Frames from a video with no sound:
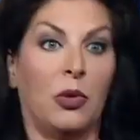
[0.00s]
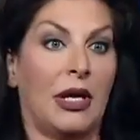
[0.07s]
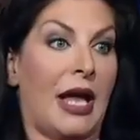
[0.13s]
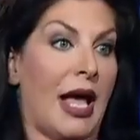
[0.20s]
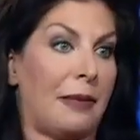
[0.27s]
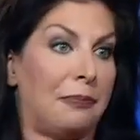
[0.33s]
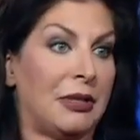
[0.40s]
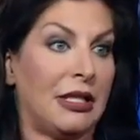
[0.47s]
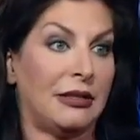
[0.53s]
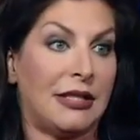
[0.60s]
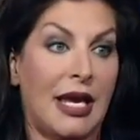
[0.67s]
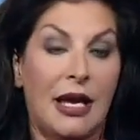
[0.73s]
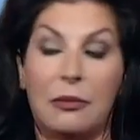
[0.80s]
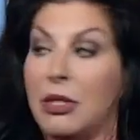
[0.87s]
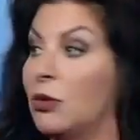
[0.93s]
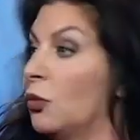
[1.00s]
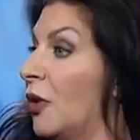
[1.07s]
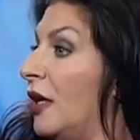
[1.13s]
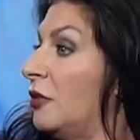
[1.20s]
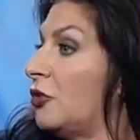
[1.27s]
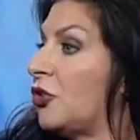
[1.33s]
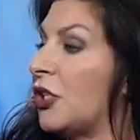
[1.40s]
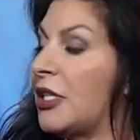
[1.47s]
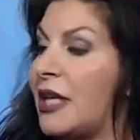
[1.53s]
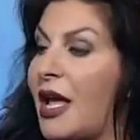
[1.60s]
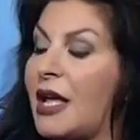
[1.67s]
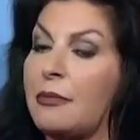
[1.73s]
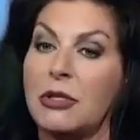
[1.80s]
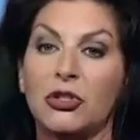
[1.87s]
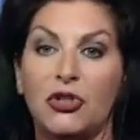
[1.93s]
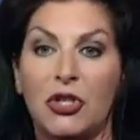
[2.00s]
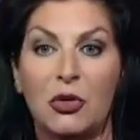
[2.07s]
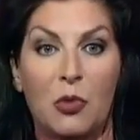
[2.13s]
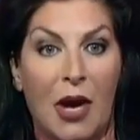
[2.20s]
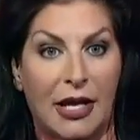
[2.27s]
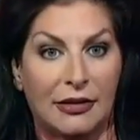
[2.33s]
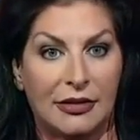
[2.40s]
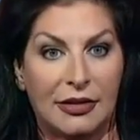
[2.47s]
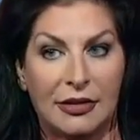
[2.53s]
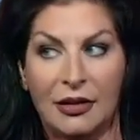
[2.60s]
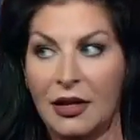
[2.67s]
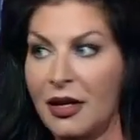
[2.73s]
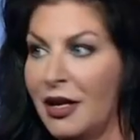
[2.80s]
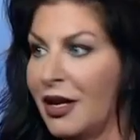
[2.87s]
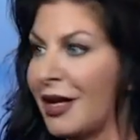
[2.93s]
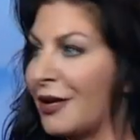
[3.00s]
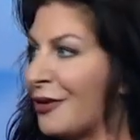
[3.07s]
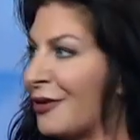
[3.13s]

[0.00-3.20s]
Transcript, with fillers: What happened to Tammy? Well, she came and she went. I